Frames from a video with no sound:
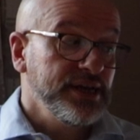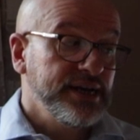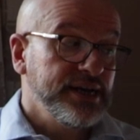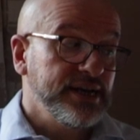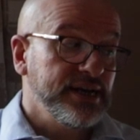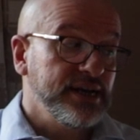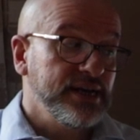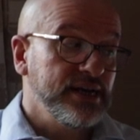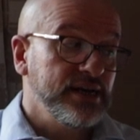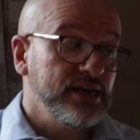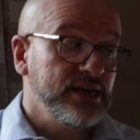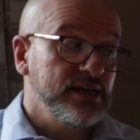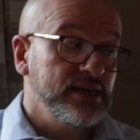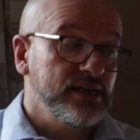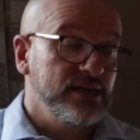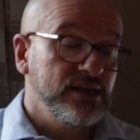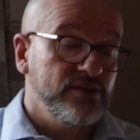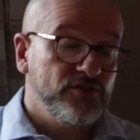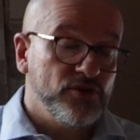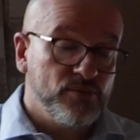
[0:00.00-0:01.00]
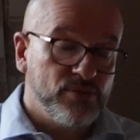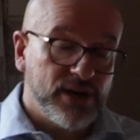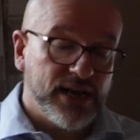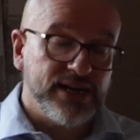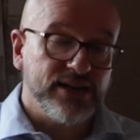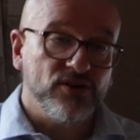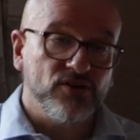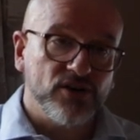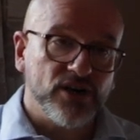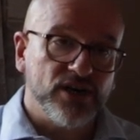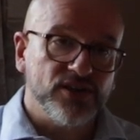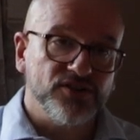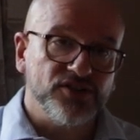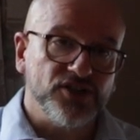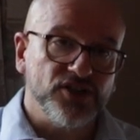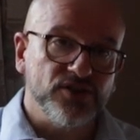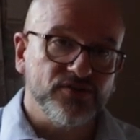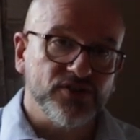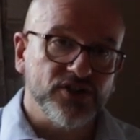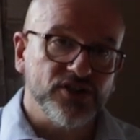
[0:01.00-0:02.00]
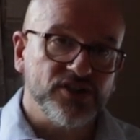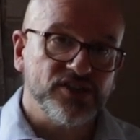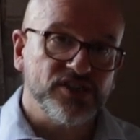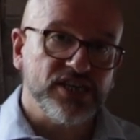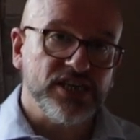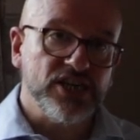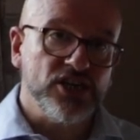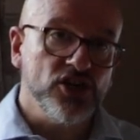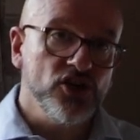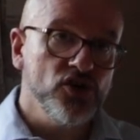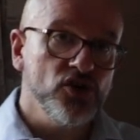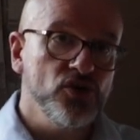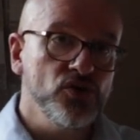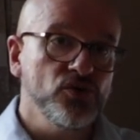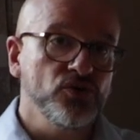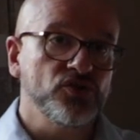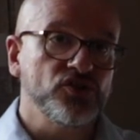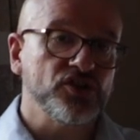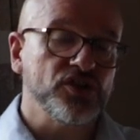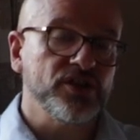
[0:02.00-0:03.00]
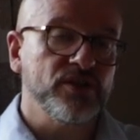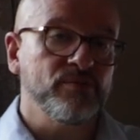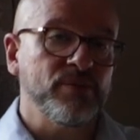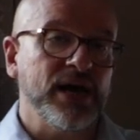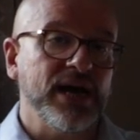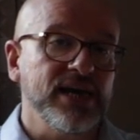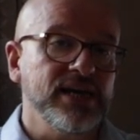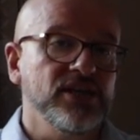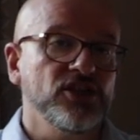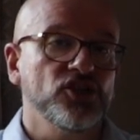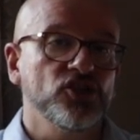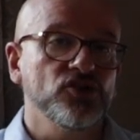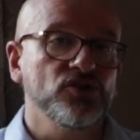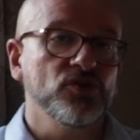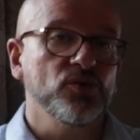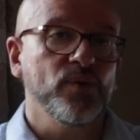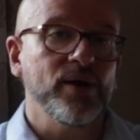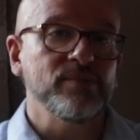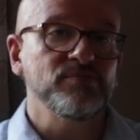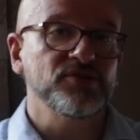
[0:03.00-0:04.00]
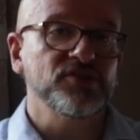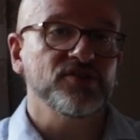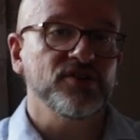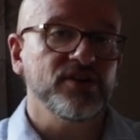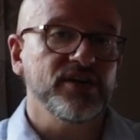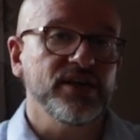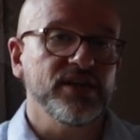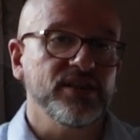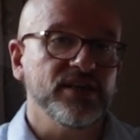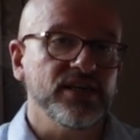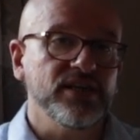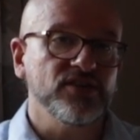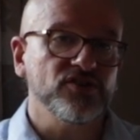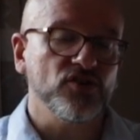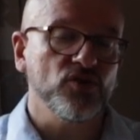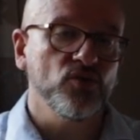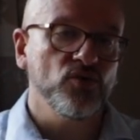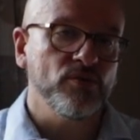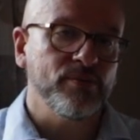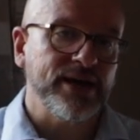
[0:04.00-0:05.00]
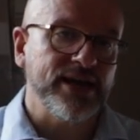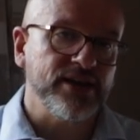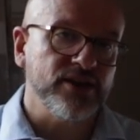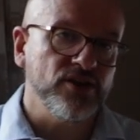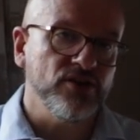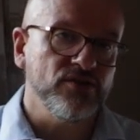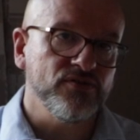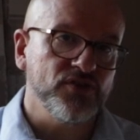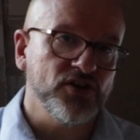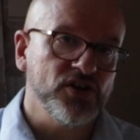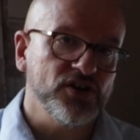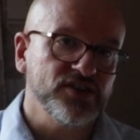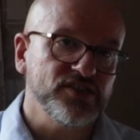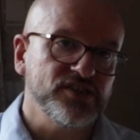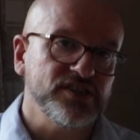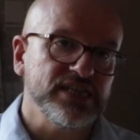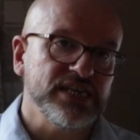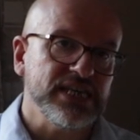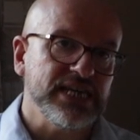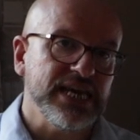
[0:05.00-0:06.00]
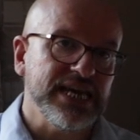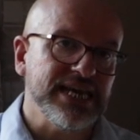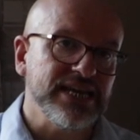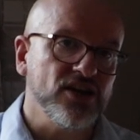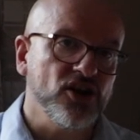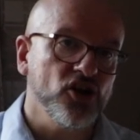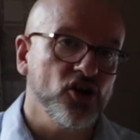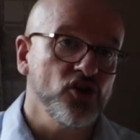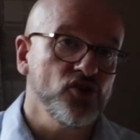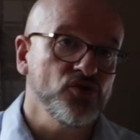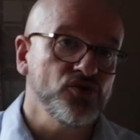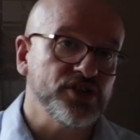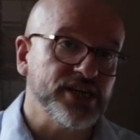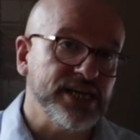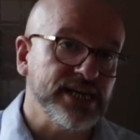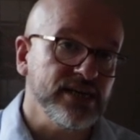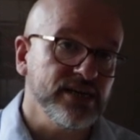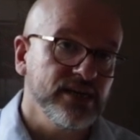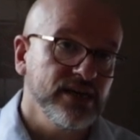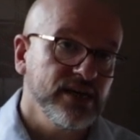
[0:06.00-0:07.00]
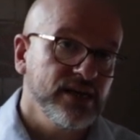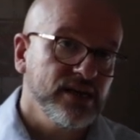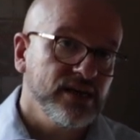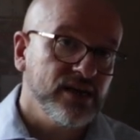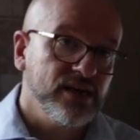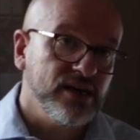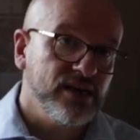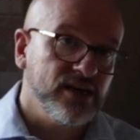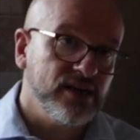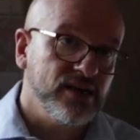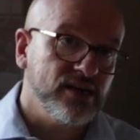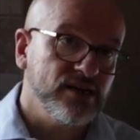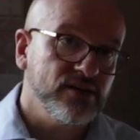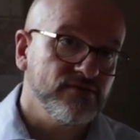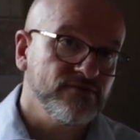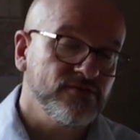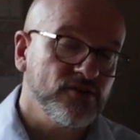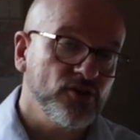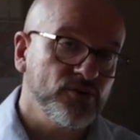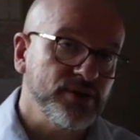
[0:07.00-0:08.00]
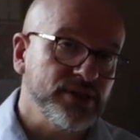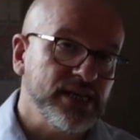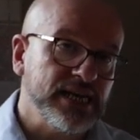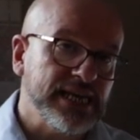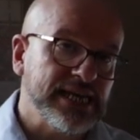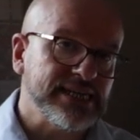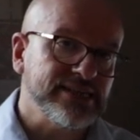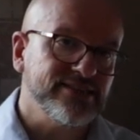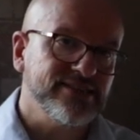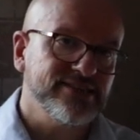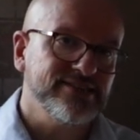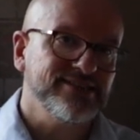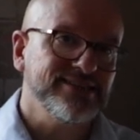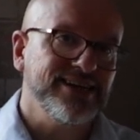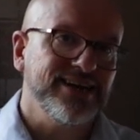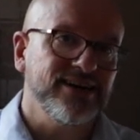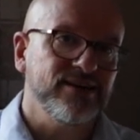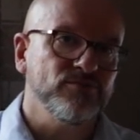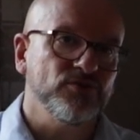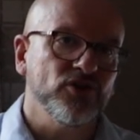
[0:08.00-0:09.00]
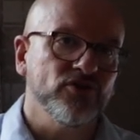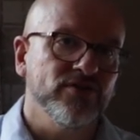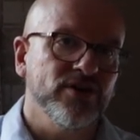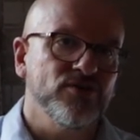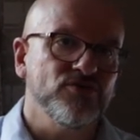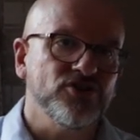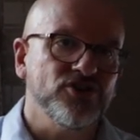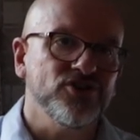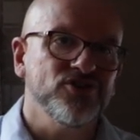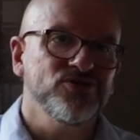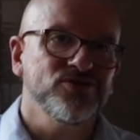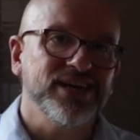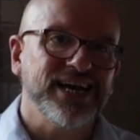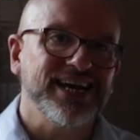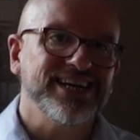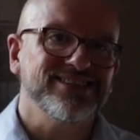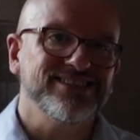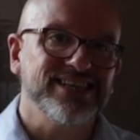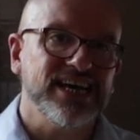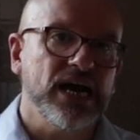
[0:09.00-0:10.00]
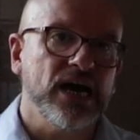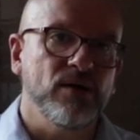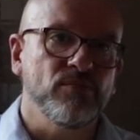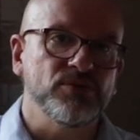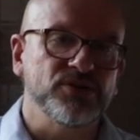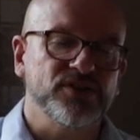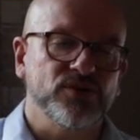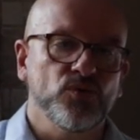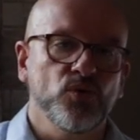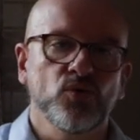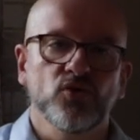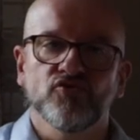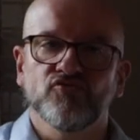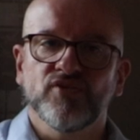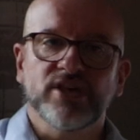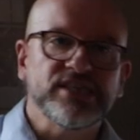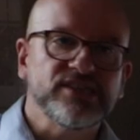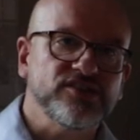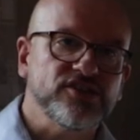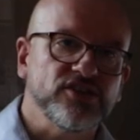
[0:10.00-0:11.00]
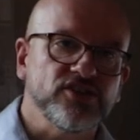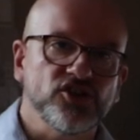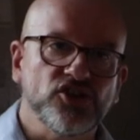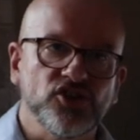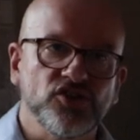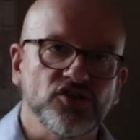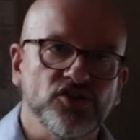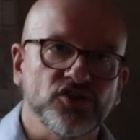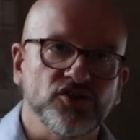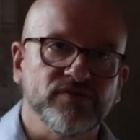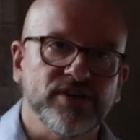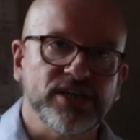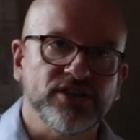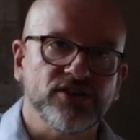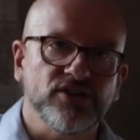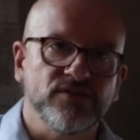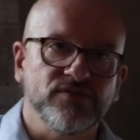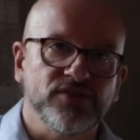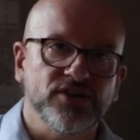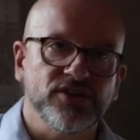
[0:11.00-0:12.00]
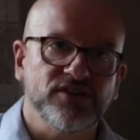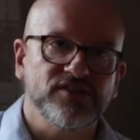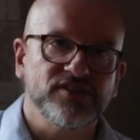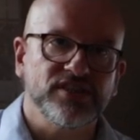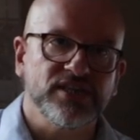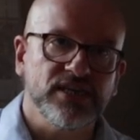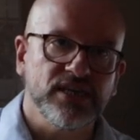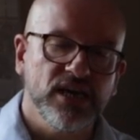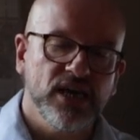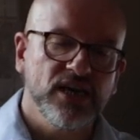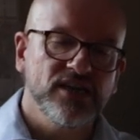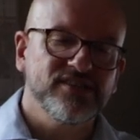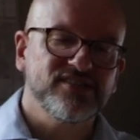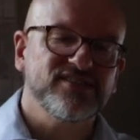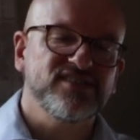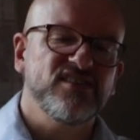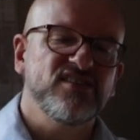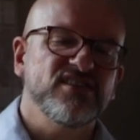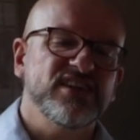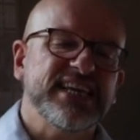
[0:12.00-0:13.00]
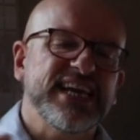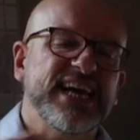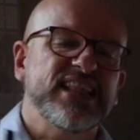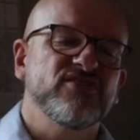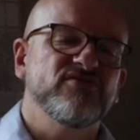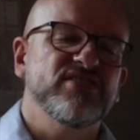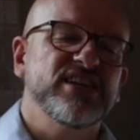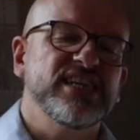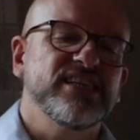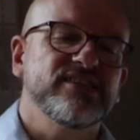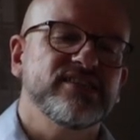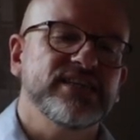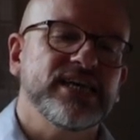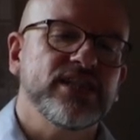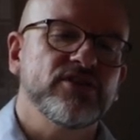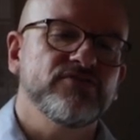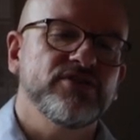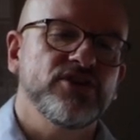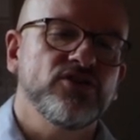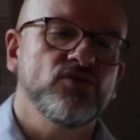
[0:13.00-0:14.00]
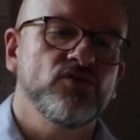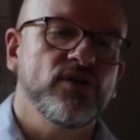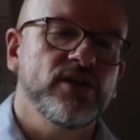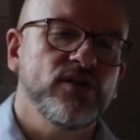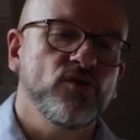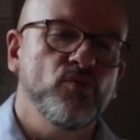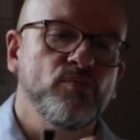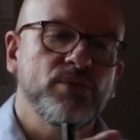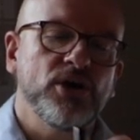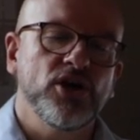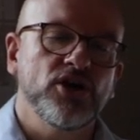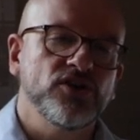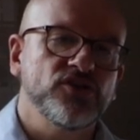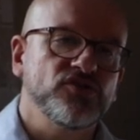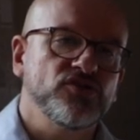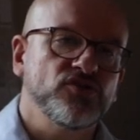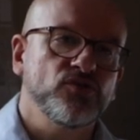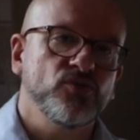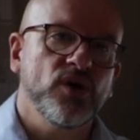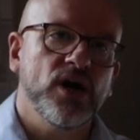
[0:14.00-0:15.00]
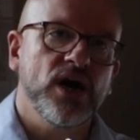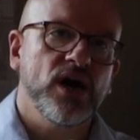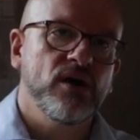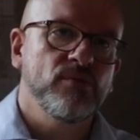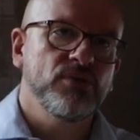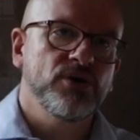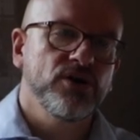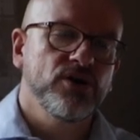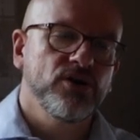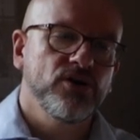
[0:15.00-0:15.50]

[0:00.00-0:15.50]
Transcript: uh, if you're planning on going to university, use the page on the website that is all about university, including uh, following the link to set up your own UCAS hub. So all the research you do around university, start gathering it together in your little personal hub